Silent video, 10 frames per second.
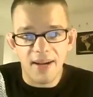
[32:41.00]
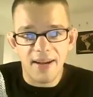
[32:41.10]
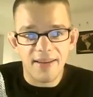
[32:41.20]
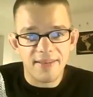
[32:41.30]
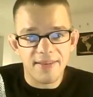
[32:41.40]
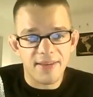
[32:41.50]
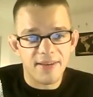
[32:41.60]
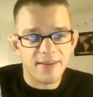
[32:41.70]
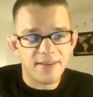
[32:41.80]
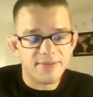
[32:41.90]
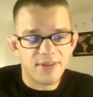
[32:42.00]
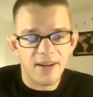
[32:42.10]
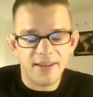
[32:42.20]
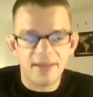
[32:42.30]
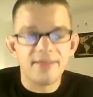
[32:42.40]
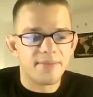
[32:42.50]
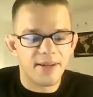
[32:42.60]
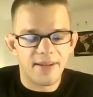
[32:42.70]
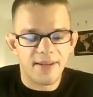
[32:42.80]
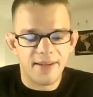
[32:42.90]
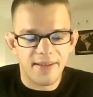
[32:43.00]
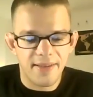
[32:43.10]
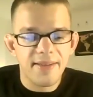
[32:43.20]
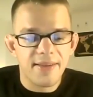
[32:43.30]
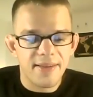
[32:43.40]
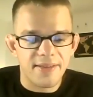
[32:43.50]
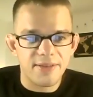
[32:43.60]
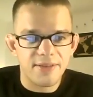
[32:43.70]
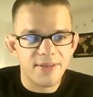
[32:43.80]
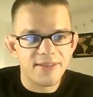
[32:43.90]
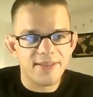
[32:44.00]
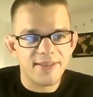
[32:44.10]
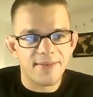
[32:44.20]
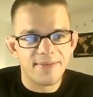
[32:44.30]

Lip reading: I'm trying, but you're doing it too.